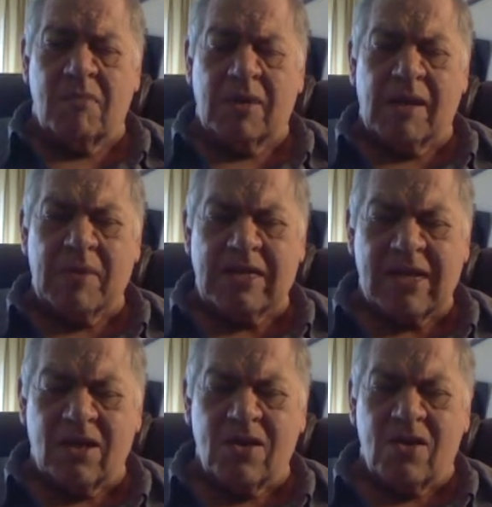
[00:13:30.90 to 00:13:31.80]
But let me
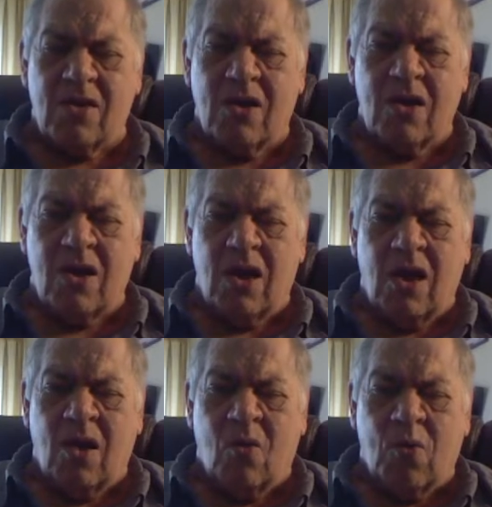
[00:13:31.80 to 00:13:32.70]
tell you,
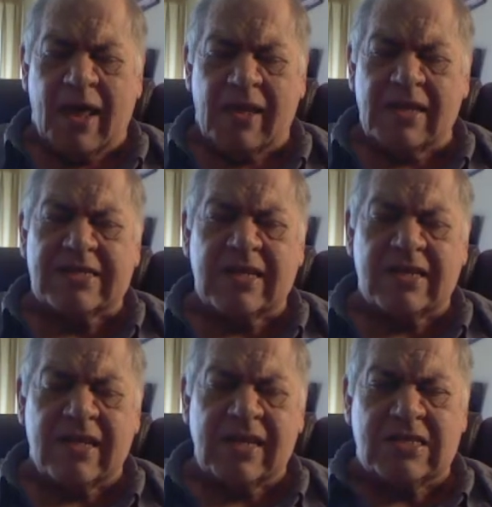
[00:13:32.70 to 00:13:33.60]
when I listened
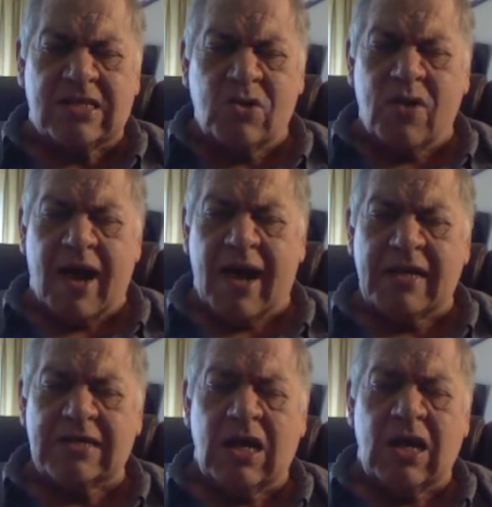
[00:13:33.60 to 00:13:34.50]
to these two
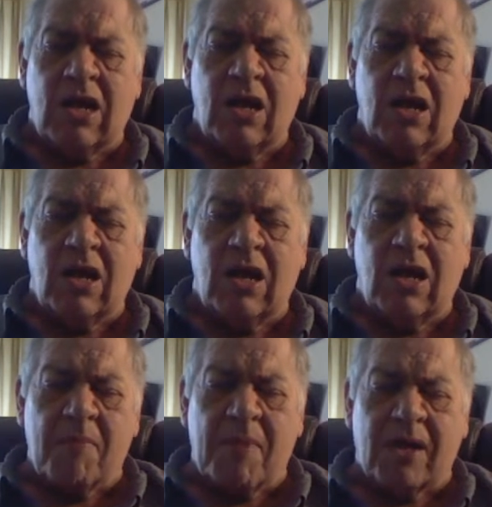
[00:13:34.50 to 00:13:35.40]
guys
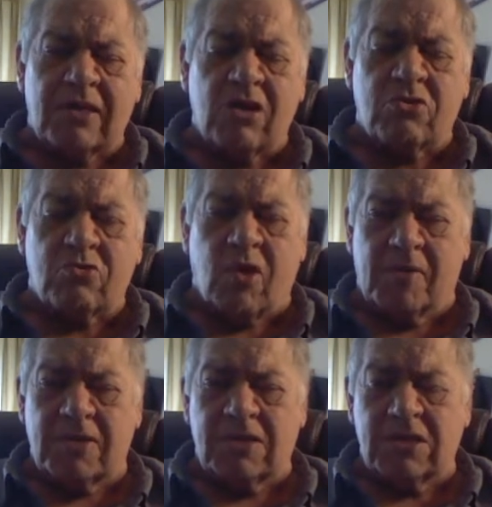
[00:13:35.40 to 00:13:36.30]
talking about their
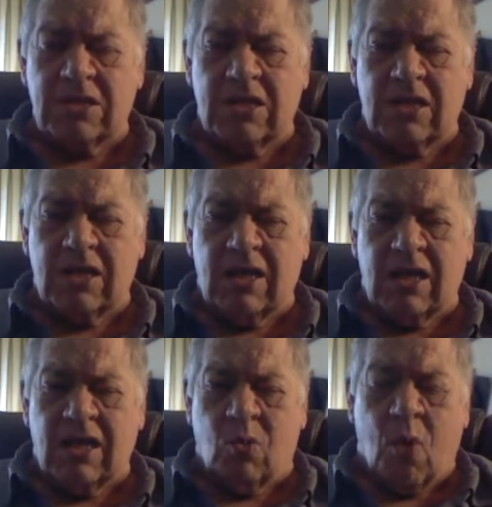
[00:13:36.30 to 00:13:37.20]
troubles,
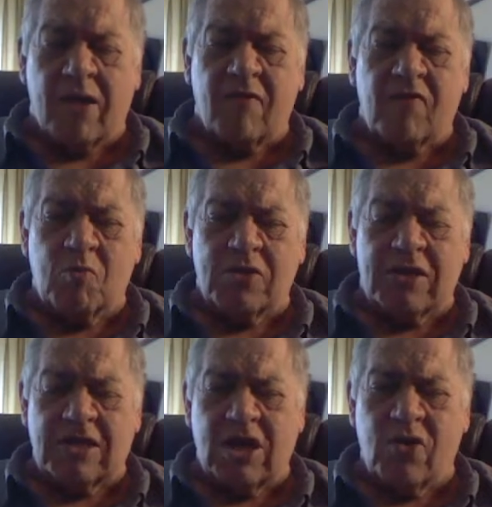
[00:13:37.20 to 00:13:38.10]
one of them with
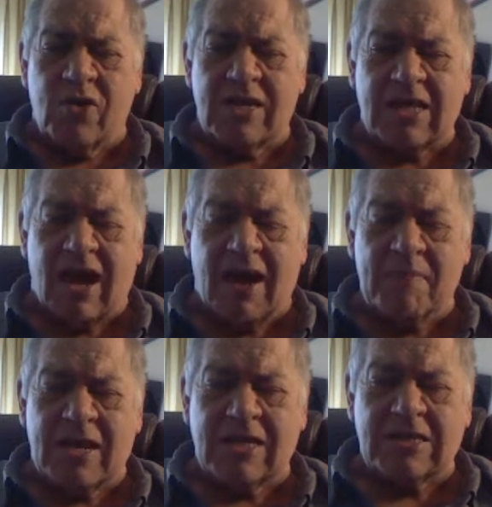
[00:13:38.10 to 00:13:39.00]
a tear in his eye
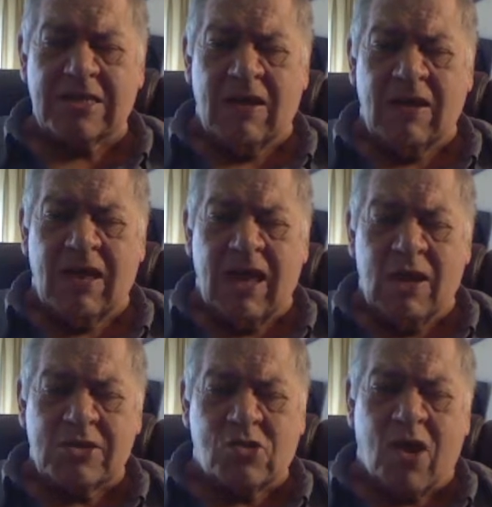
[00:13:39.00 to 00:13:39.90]
because
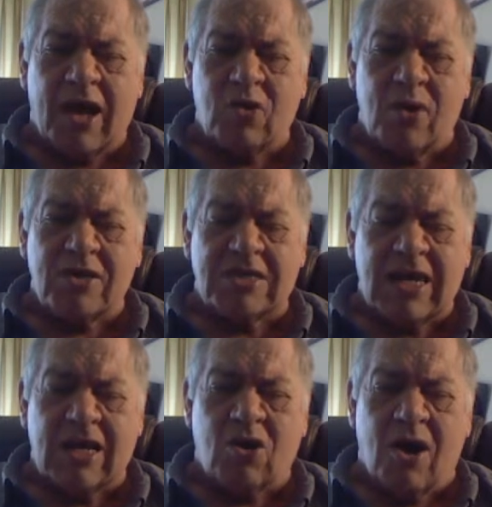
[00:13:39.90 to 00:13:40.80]
he was trying to
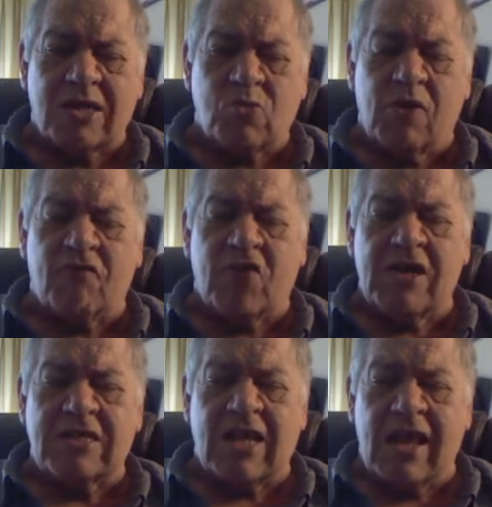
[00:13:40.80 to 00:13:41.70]
understand God's will for
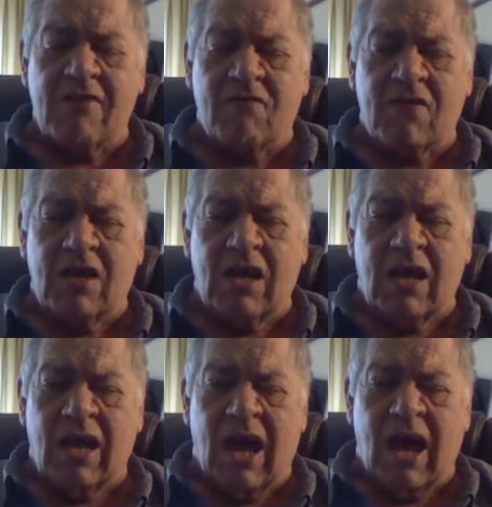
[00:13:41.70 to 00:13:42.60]
his life
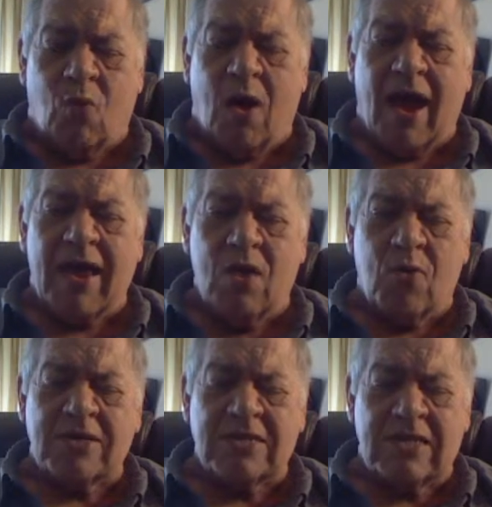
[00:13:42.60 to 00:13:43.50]
and why he
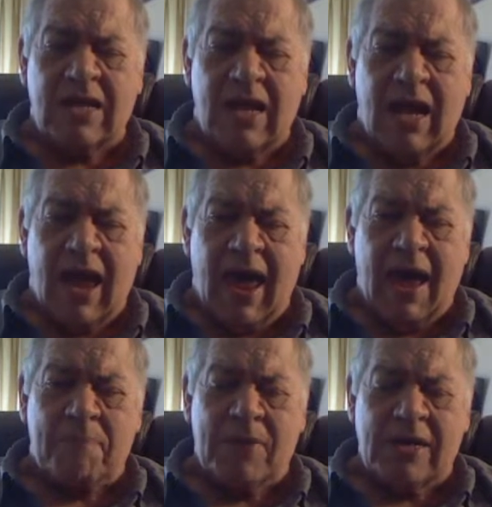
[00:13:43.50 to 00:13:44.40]
wasn't
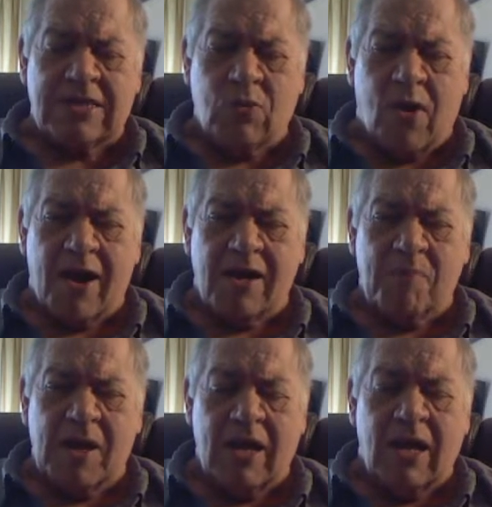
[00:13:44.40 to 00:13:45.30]
happy as he wanted to
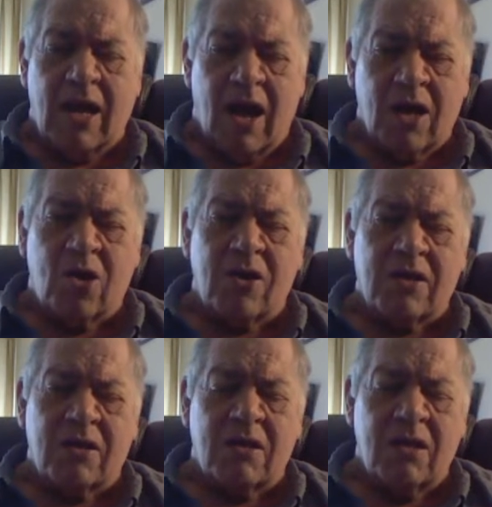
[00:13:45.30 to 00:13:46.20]
be, a good,